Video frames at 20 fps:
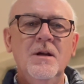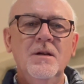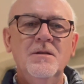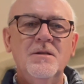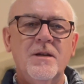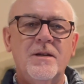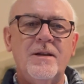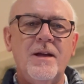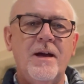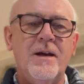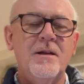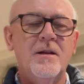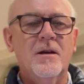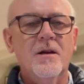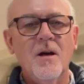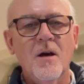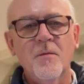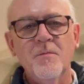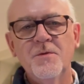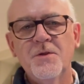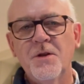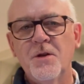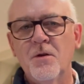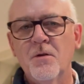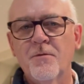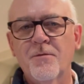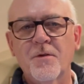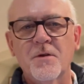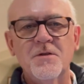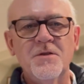today to come to you
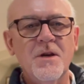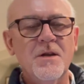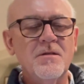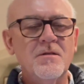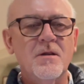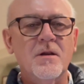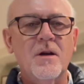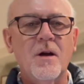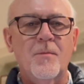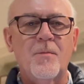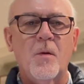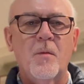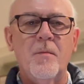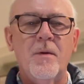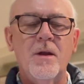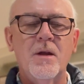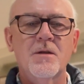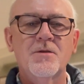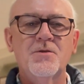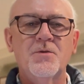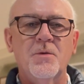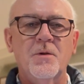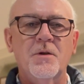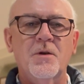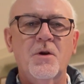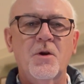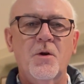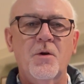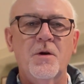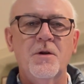for just a couple minutes to
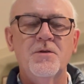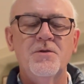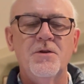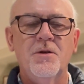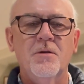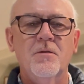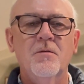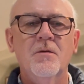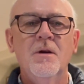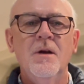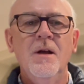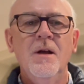encourage you